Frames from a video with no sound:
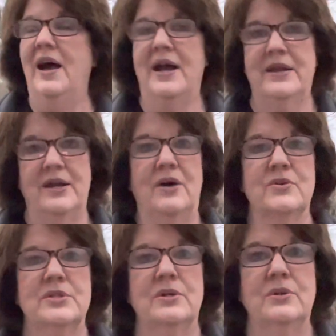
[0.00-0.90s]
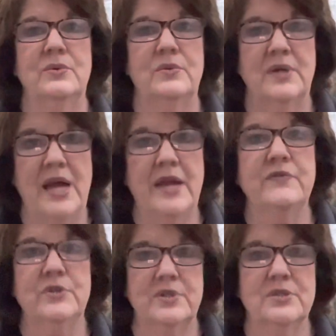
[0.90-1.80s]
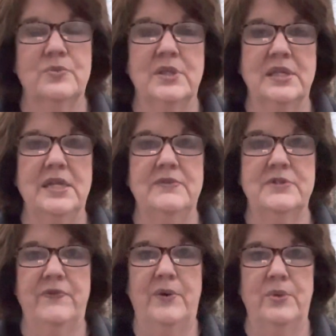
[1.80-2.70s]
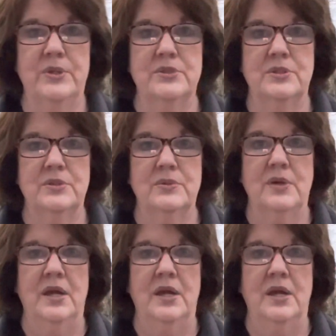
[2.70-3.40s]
I could also kind of do this with leaves if I wanted to.